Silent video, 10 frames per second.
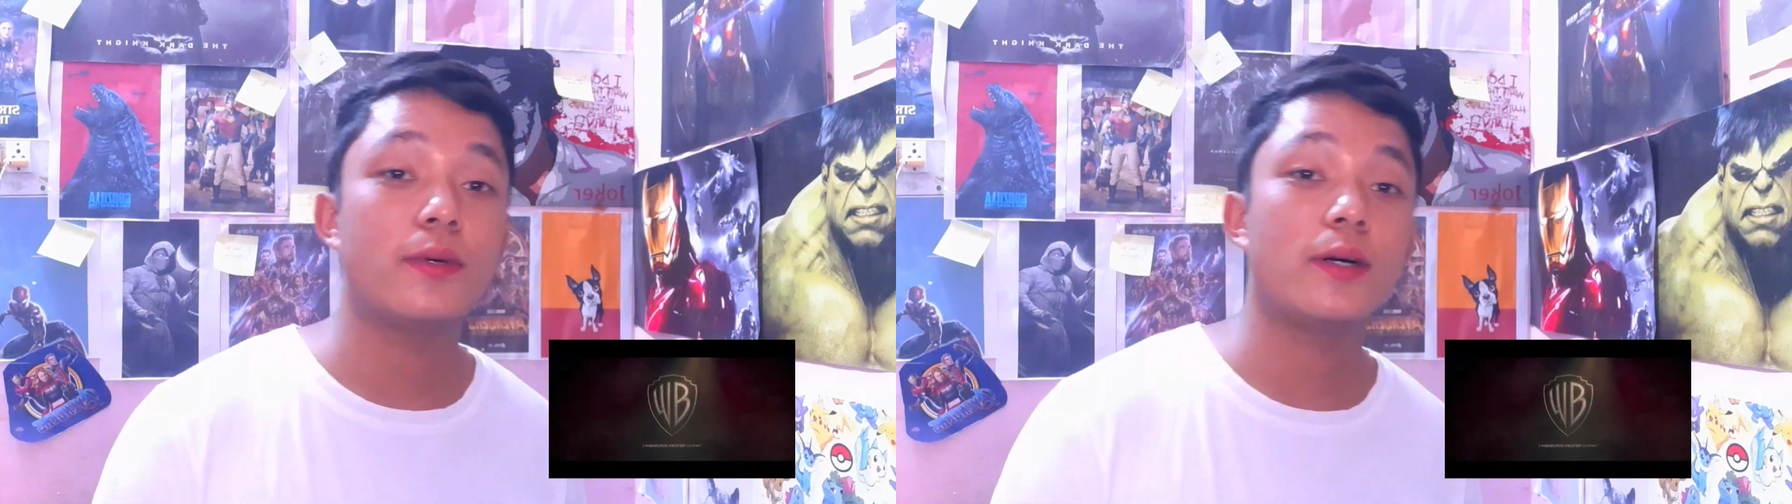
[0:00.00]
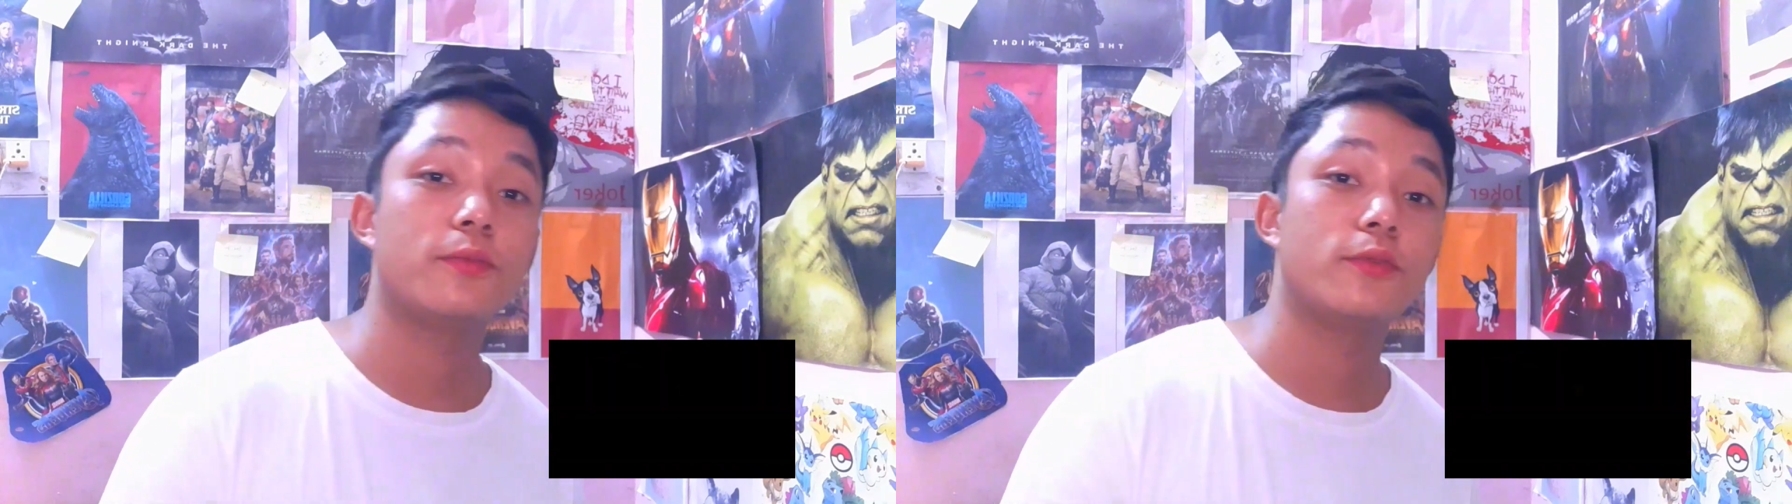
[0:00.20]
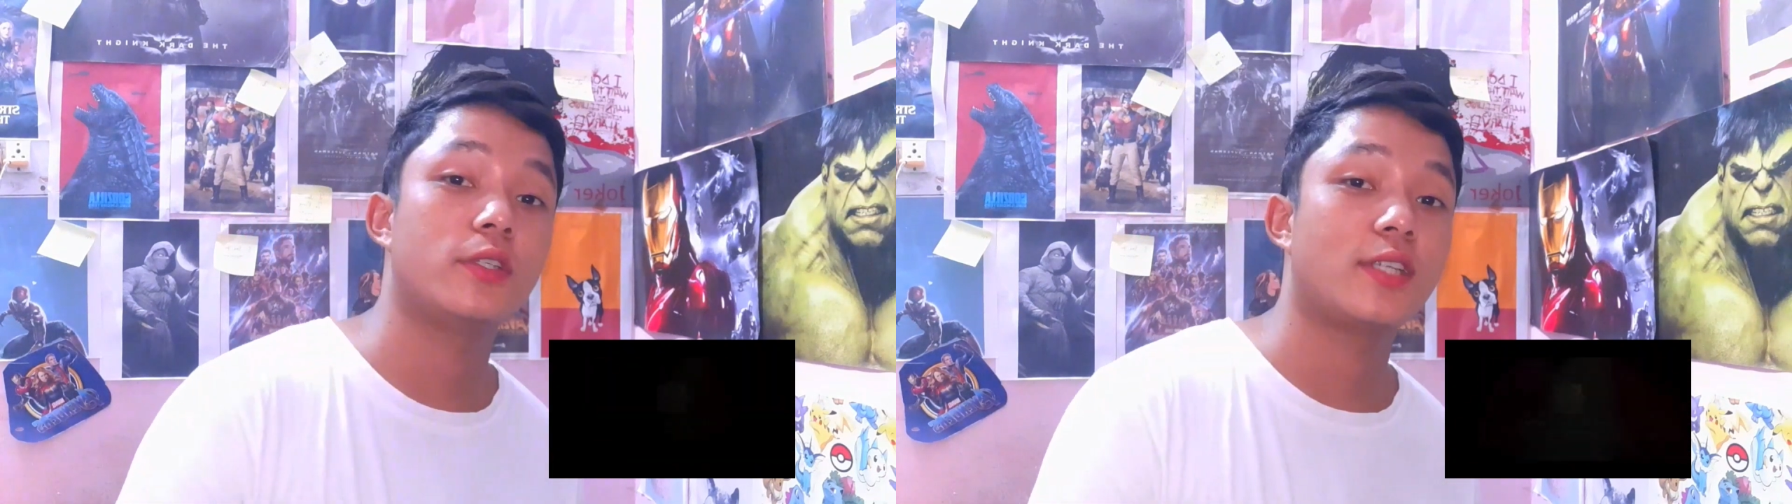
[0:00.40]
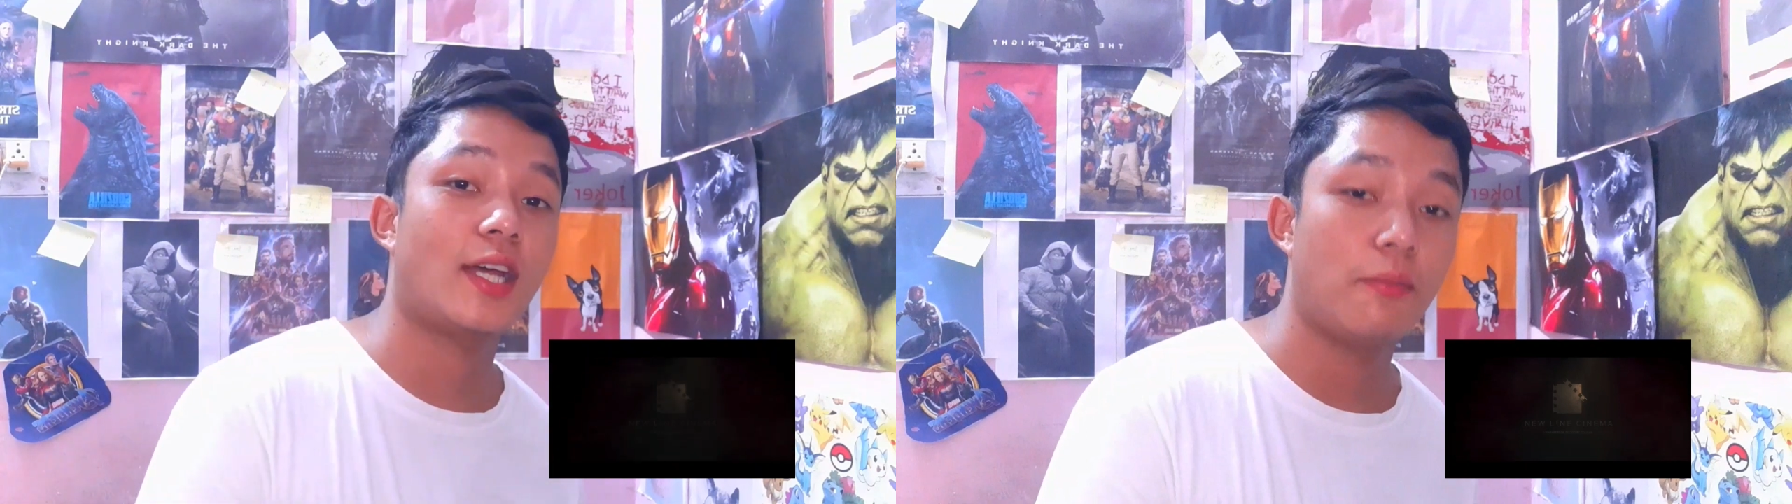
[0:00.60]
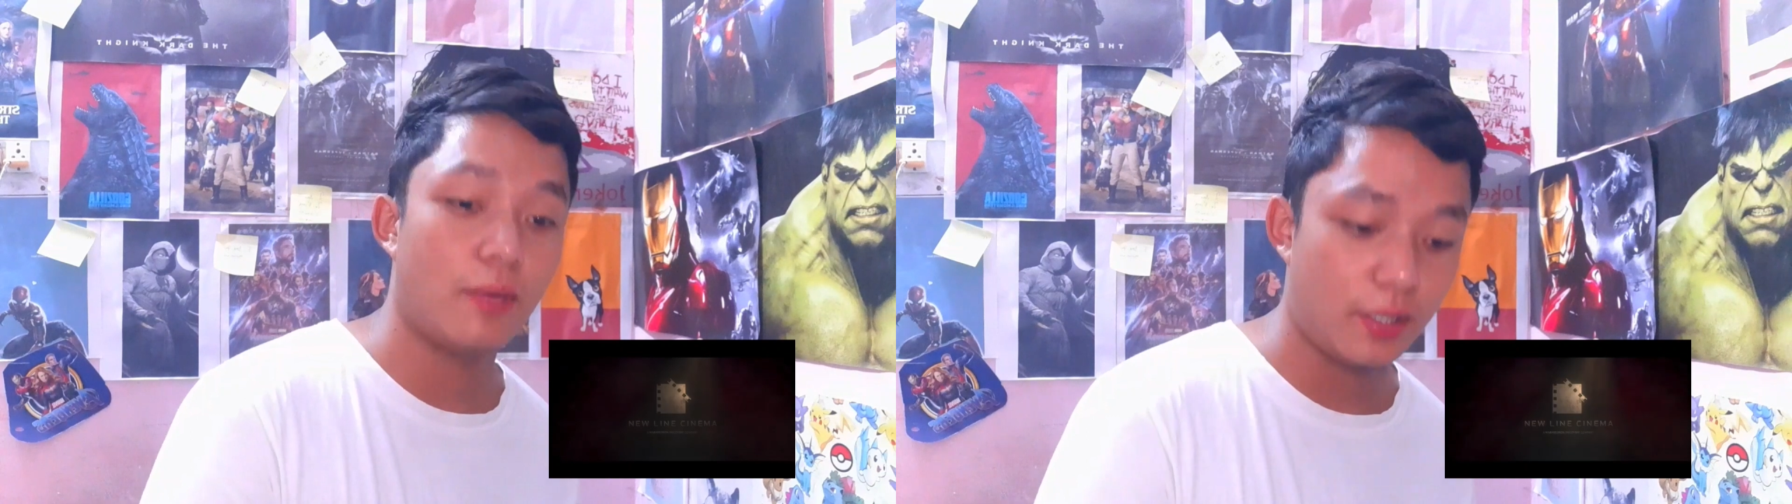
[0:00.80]
up with the
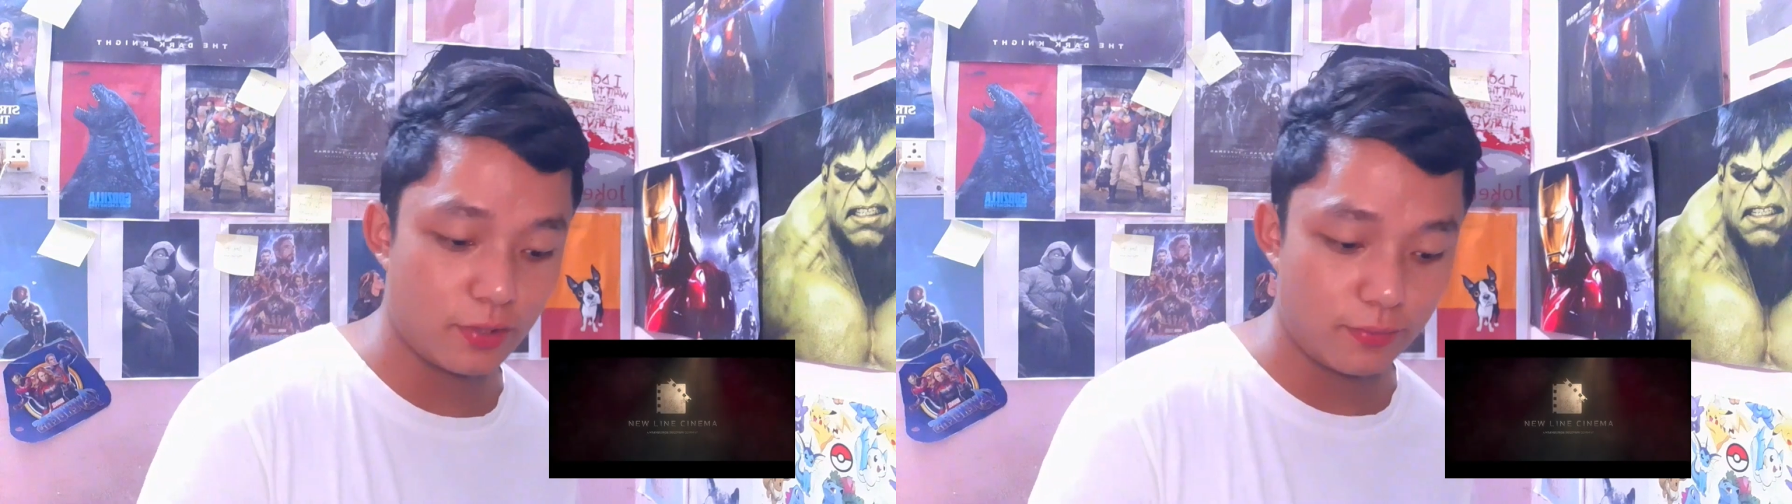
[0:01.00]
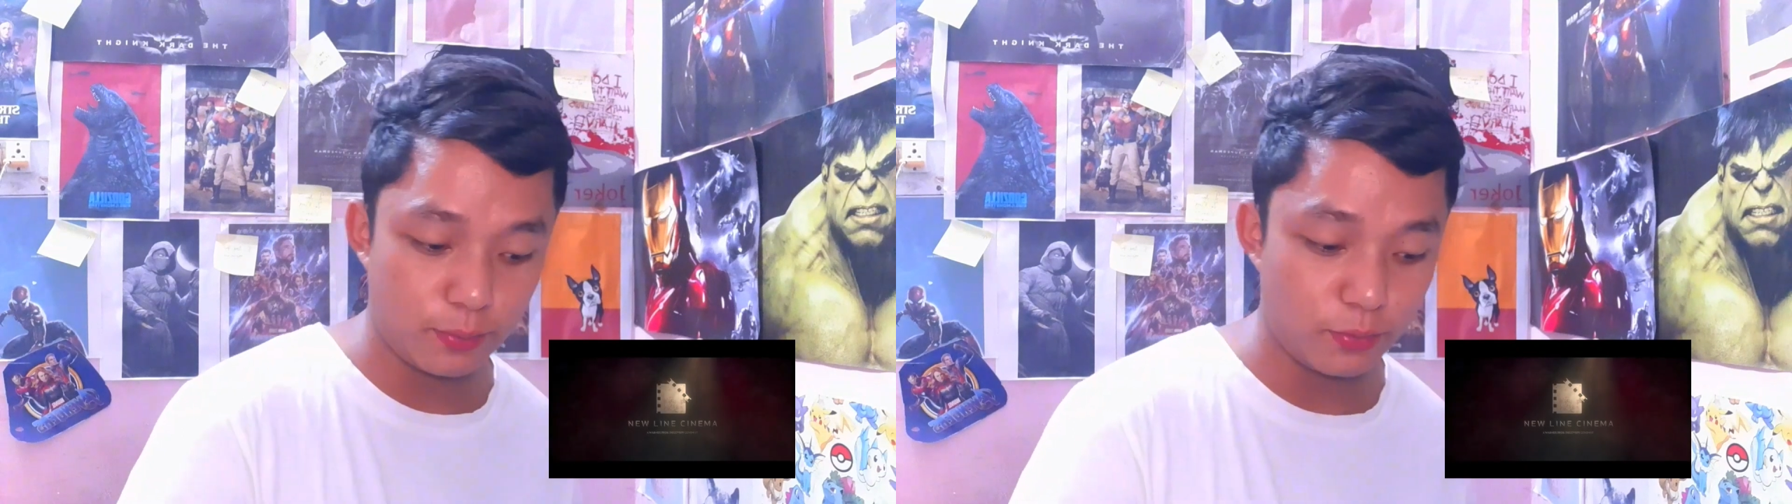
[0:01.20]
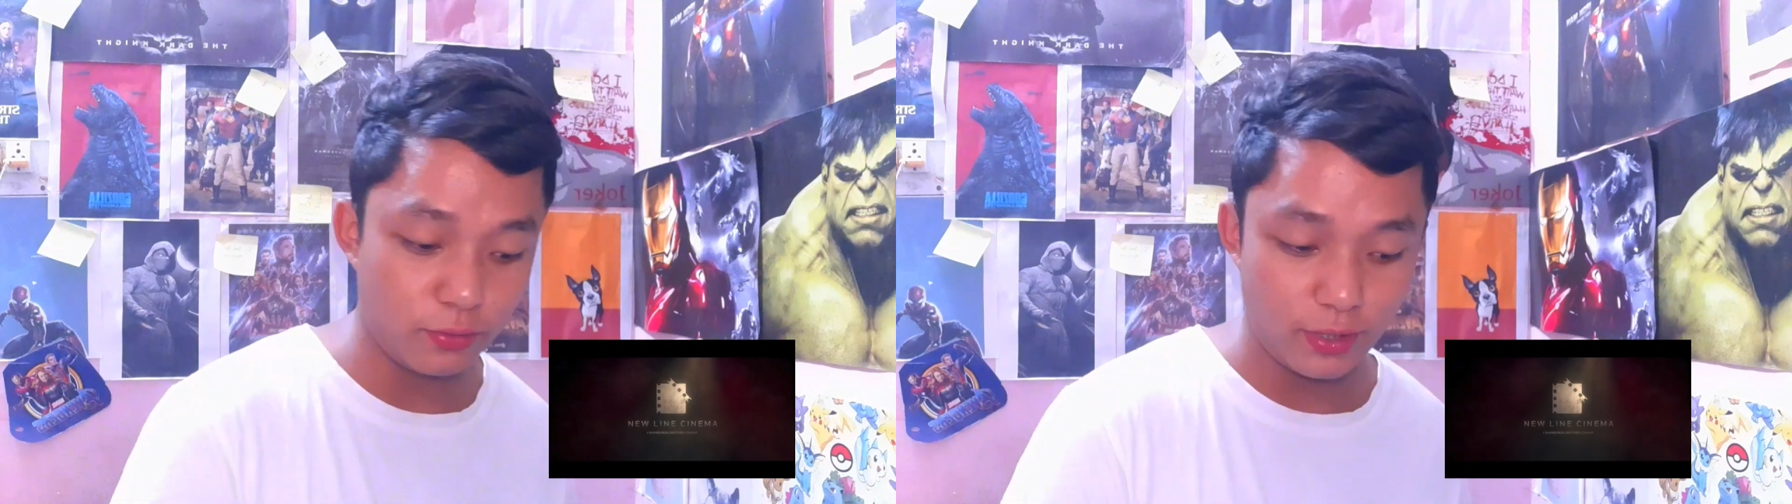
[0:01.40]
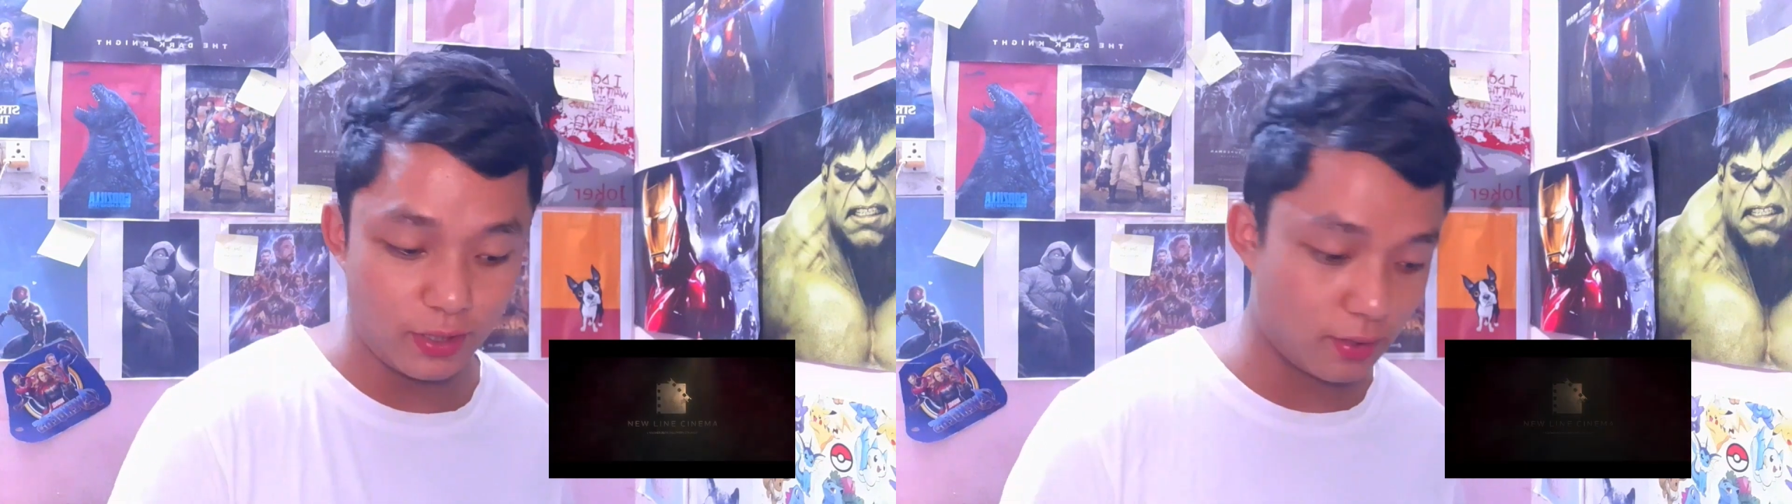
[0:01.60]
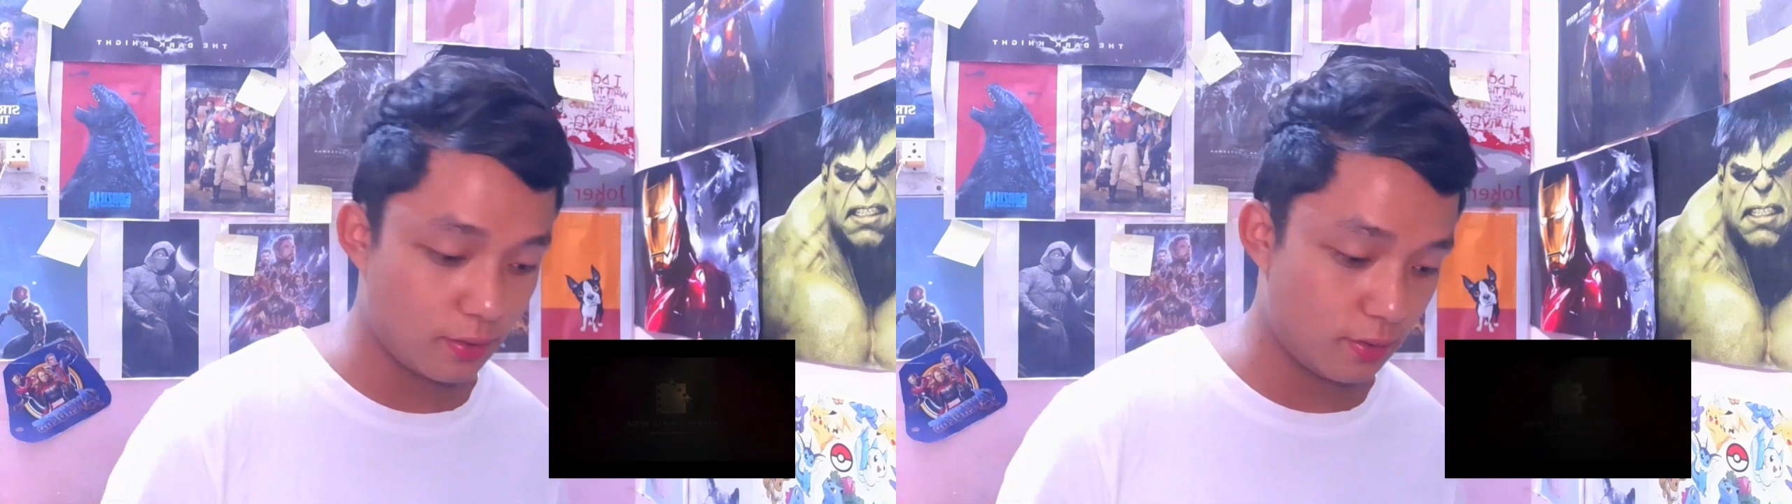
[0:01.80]
timelines of the
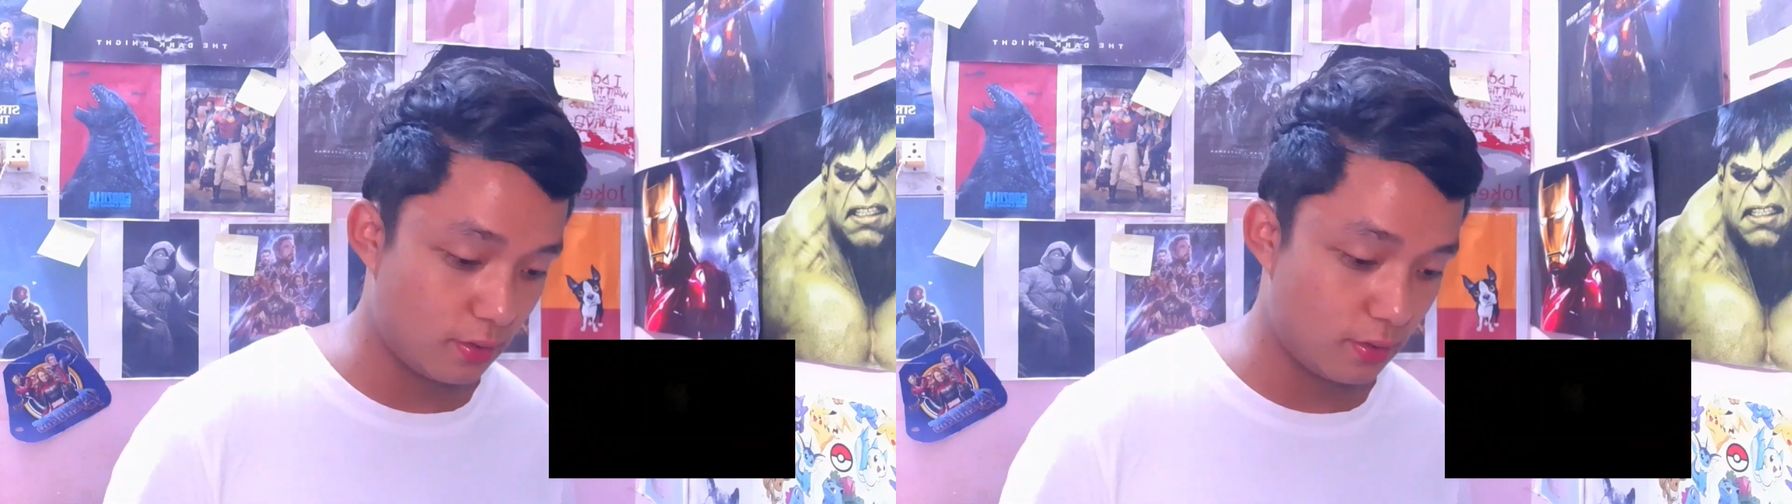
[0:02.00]
movies.